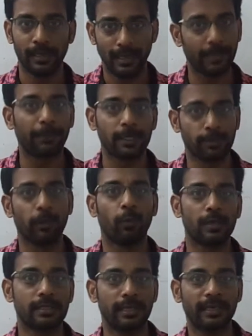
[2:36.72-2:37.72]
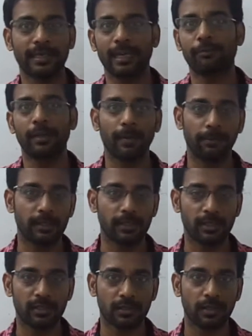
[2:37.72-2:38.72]
Let me explain what's that. Crafting my
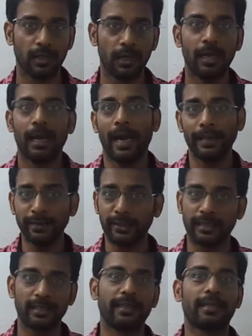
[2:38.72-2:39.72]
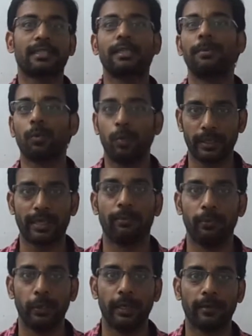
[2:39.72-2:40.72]
message. I need to tell the customer what I
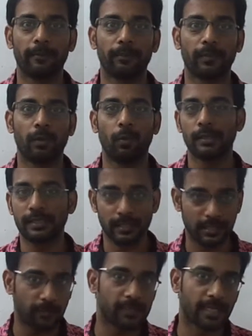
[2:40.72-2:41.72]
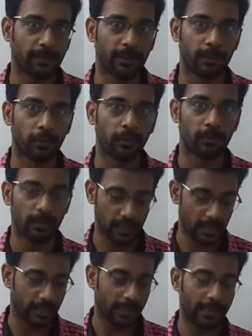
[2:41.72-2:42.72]
am doing. What's the service I am into.
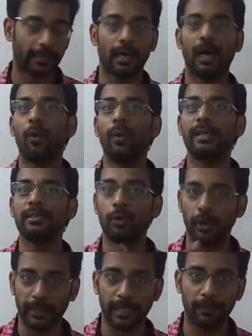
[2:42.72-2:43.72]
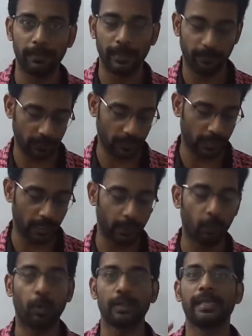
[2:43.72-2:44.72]
And how it's going to help them.
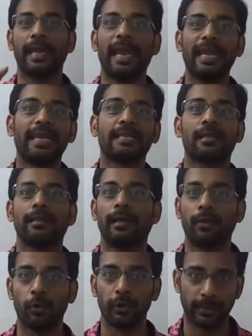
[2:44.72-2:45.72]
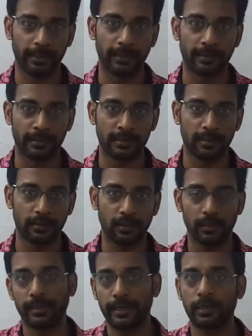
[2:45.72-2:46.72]
And what's the end result they are going to
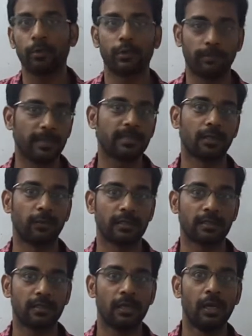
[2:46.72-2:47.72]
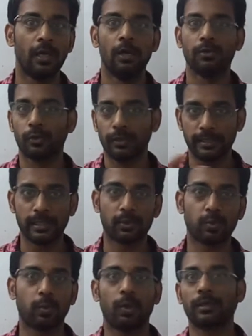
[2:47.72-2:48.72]
get out of my service. So this
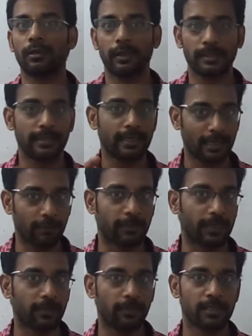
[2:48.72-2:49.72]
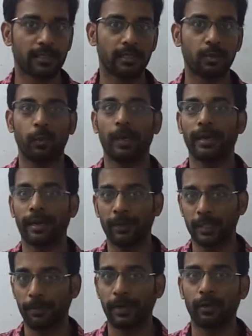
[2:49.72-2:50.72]
is what called as the crafting the message, where I am
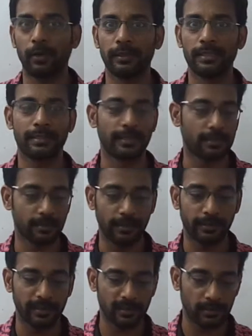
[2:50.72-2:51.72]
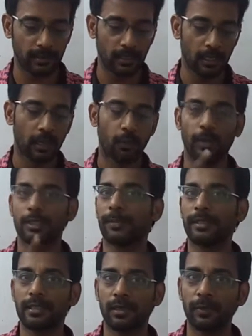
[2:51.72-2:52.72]
explaining all these things, 3 things. What's
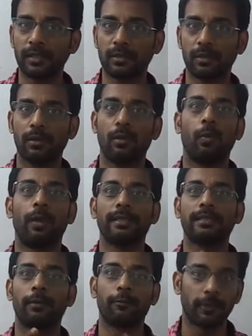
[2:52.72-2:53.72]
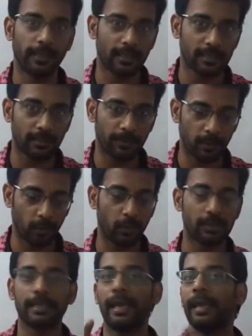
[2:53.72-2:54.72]
my service? What is there for the customer?
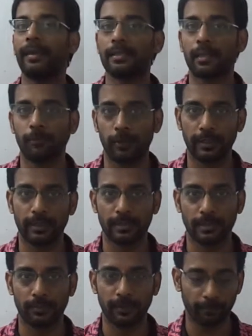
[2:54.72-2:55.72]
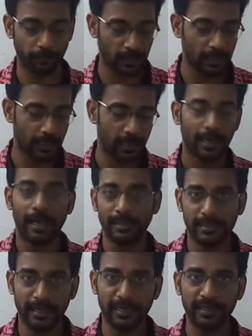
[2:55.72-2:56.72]
What's the end result for the customer?
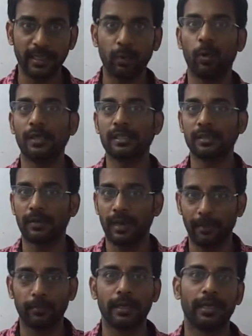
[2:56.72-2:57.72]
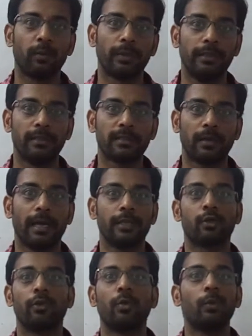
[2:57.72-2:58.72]
And the second thing, once I am clear with this, I
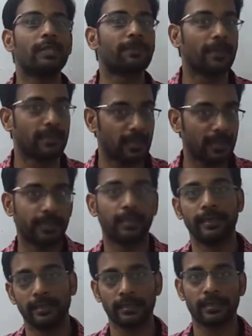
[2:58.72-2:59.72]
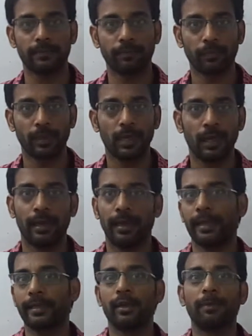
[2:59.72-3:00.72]
should know who is my target audience.
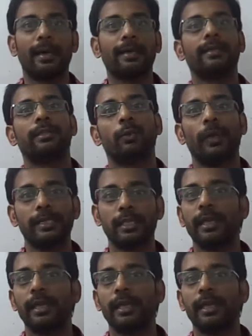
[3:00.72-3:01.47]
I cannot market it to each